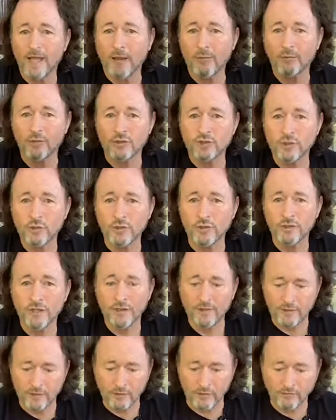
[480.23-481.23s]
going to show you
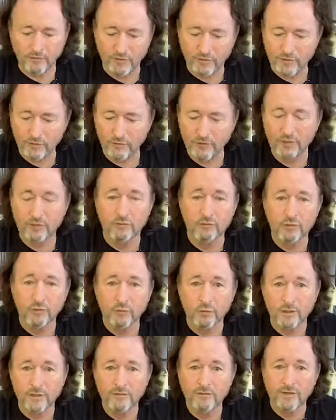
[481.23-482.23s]
another little video here real
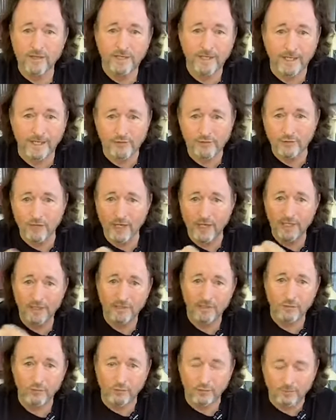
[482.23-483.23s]
quick if I can, so hang
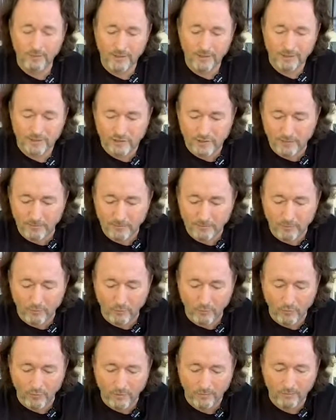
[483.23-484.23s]
in there with me. Just let me
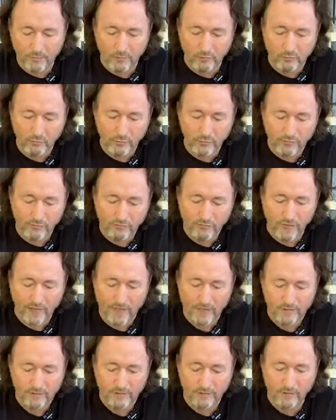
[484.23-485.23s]
pull it up here real
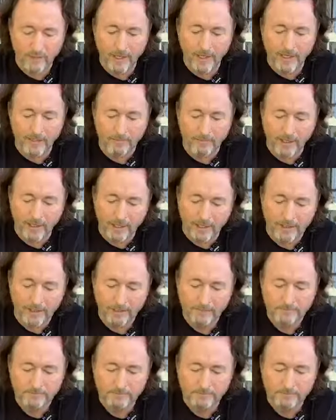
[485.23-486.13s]
fast on my iPad.